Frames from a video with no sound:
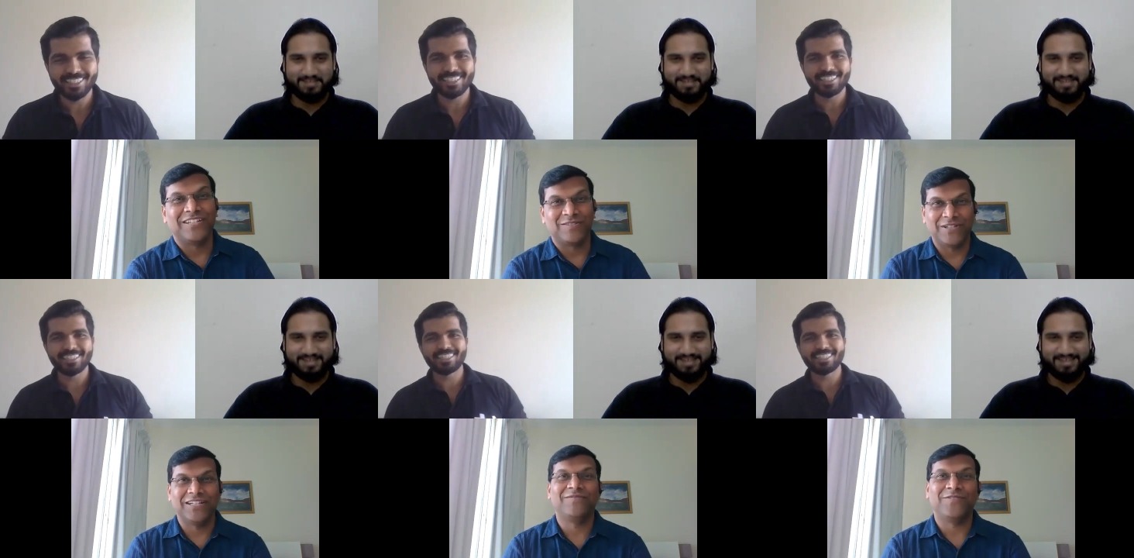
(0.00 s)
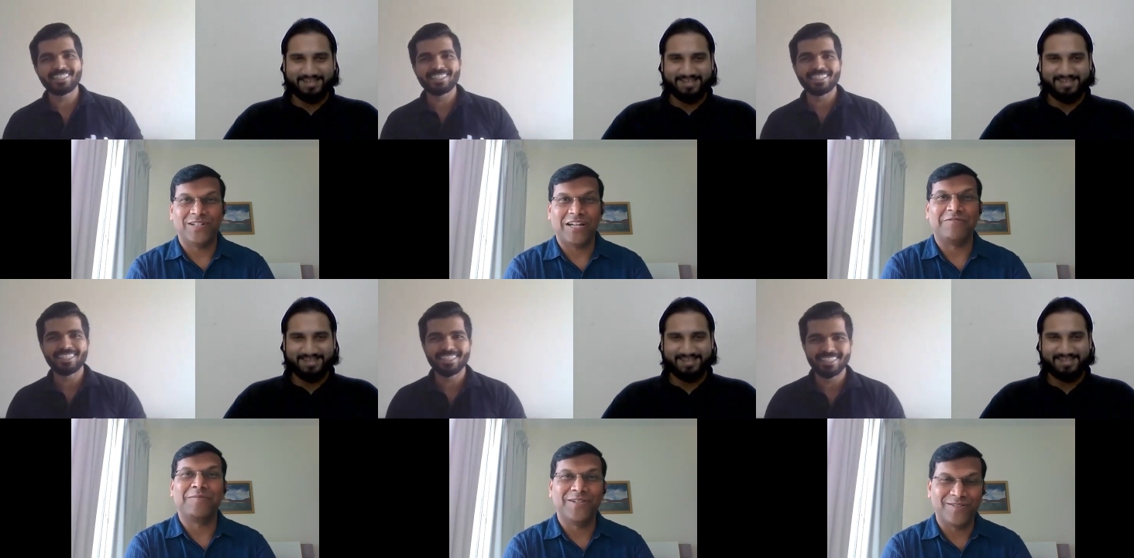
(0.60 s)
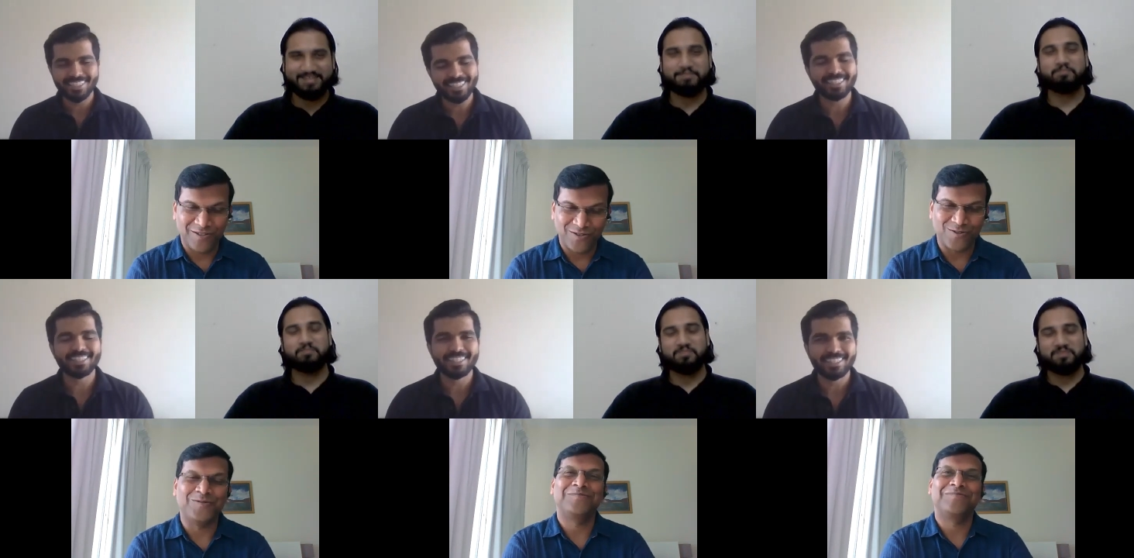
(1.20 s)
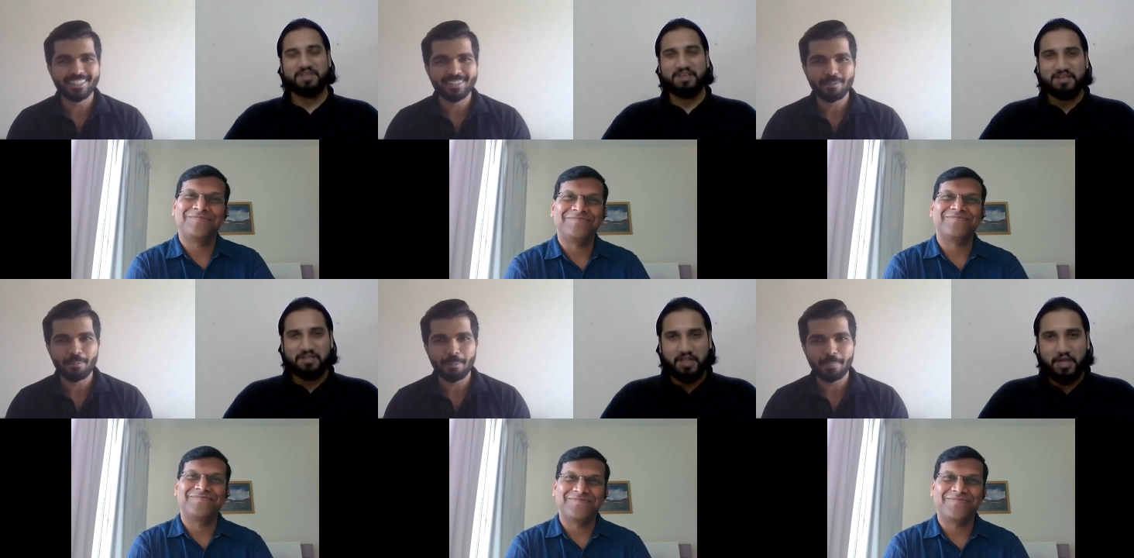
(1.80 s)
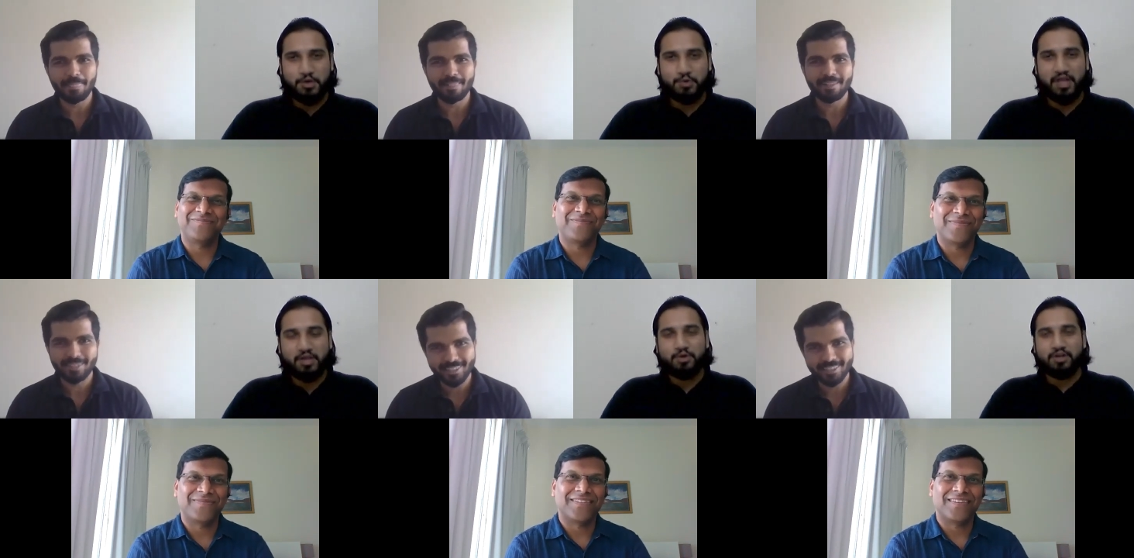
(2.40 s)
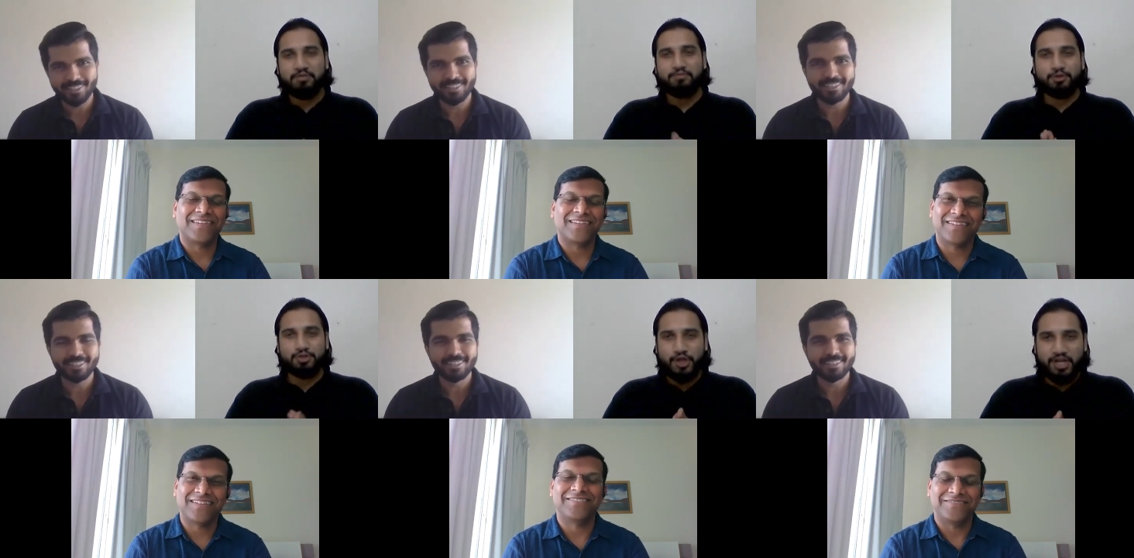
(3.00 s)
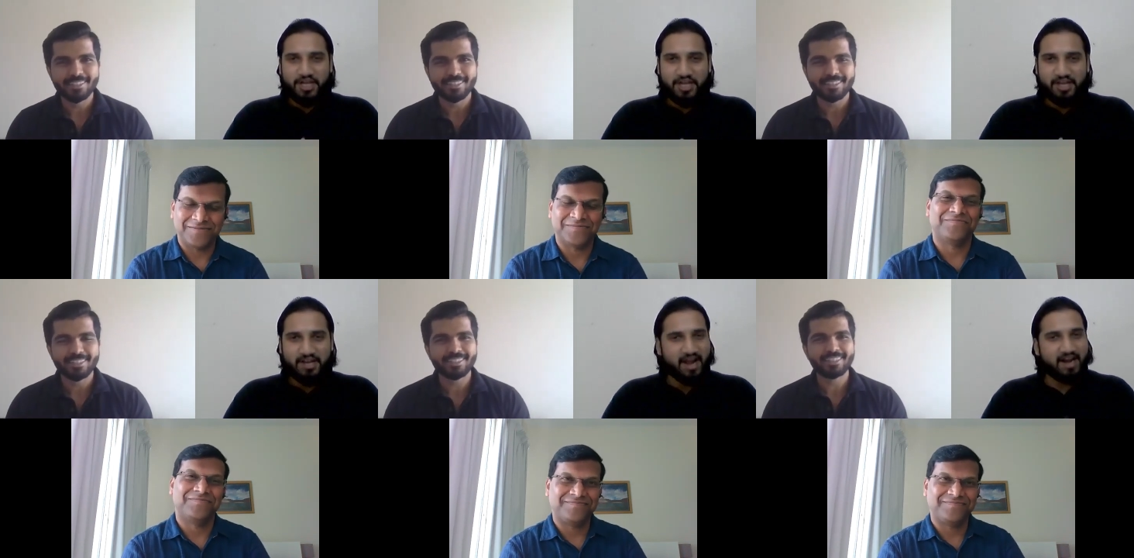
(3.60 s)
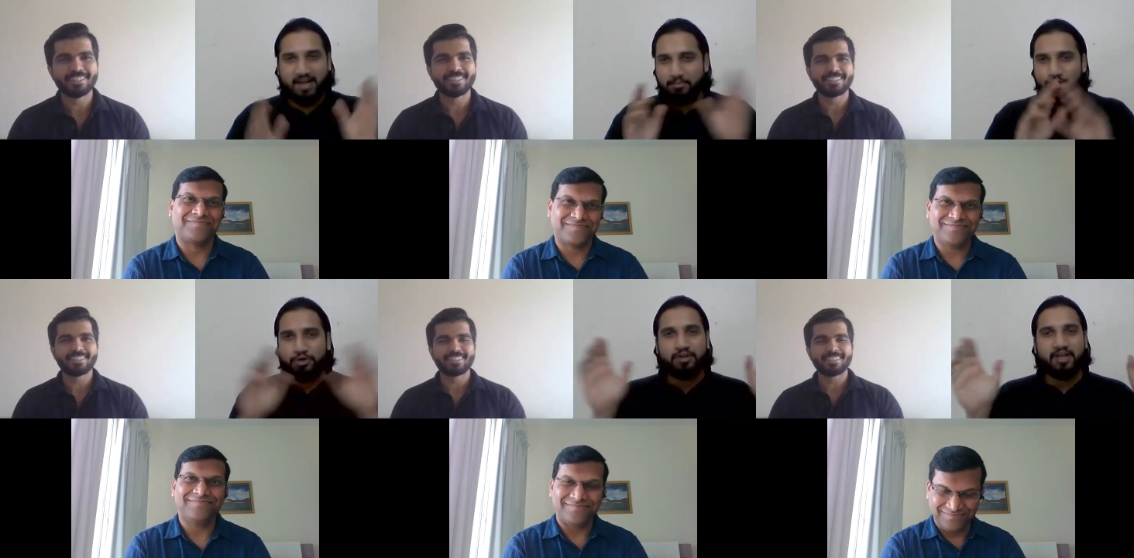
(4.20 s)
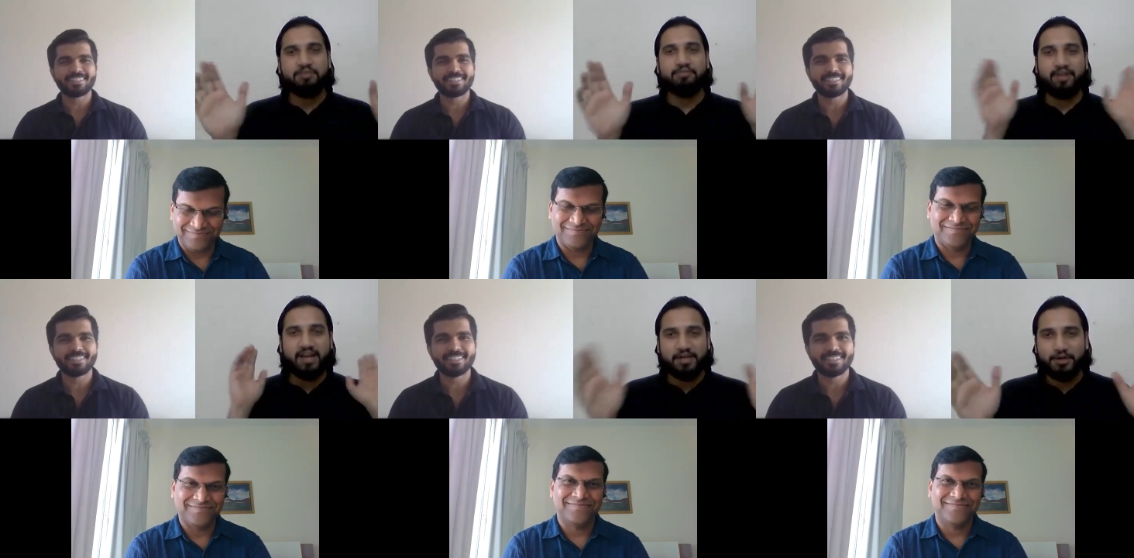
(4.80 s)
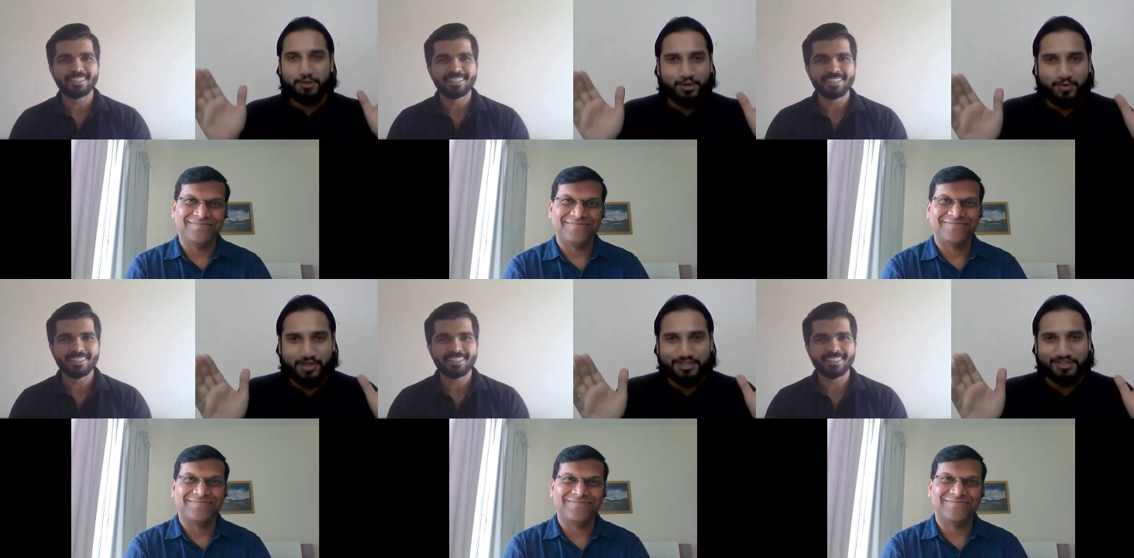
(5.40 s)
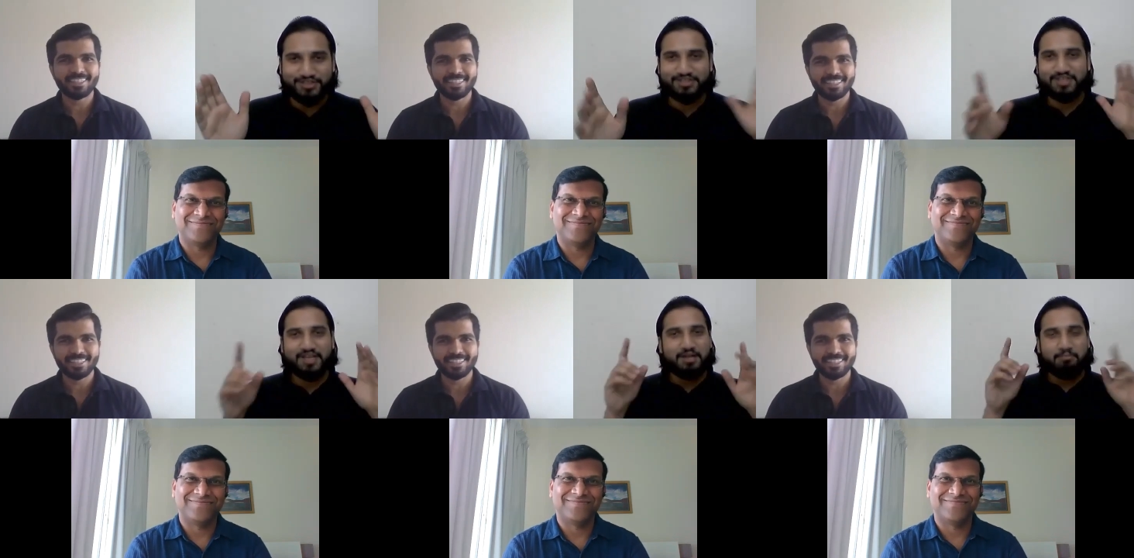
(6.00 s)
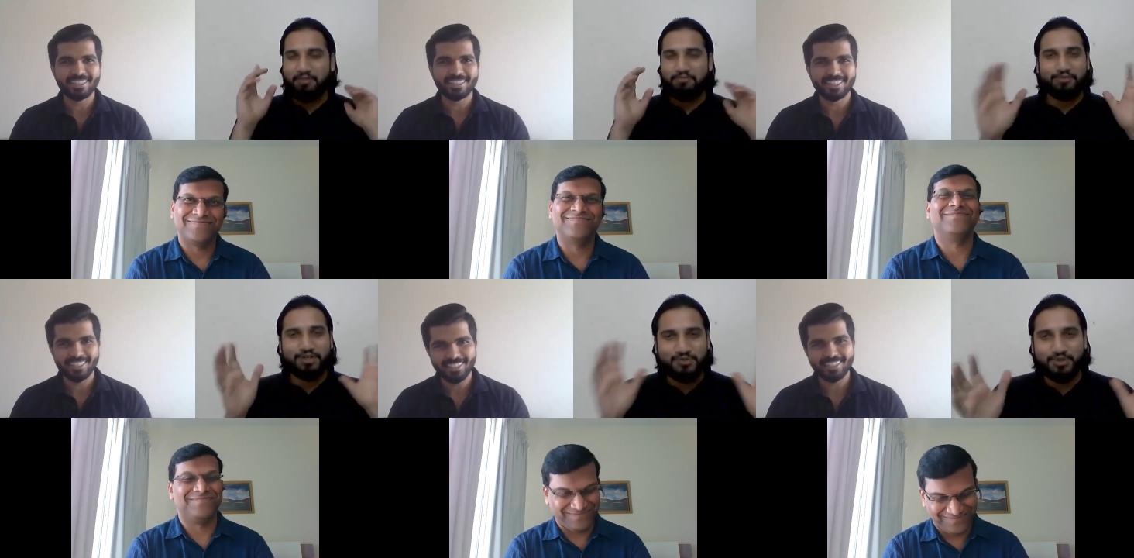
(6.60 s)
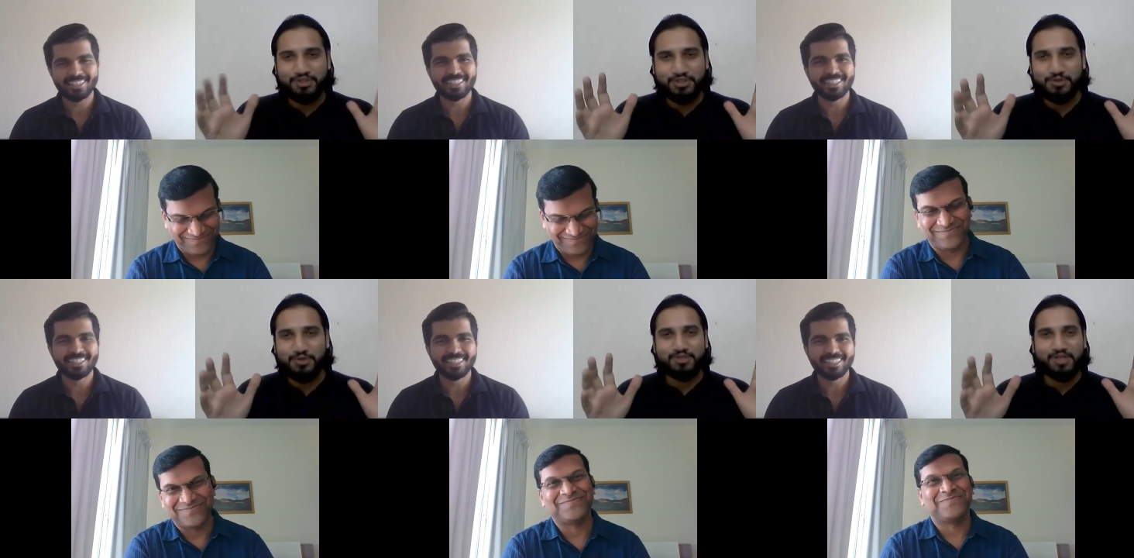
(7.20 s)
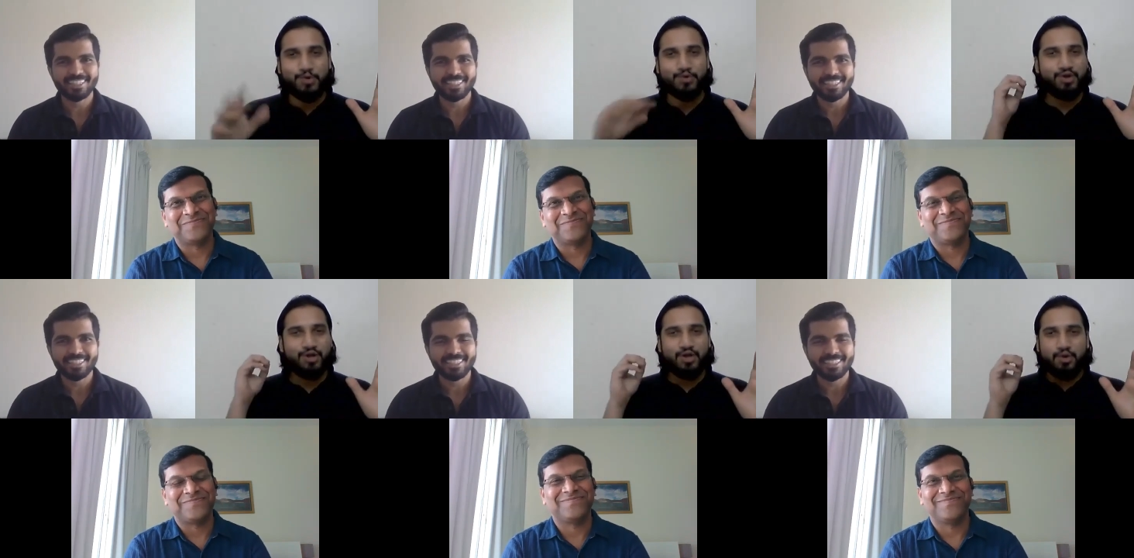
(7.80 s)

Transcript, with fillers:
Speaker 1: as well for having me on the show.
Speaker 2: Thank you. Thank you Ravi for joining in, and I'm going to dive right into the questions. My first question goes out,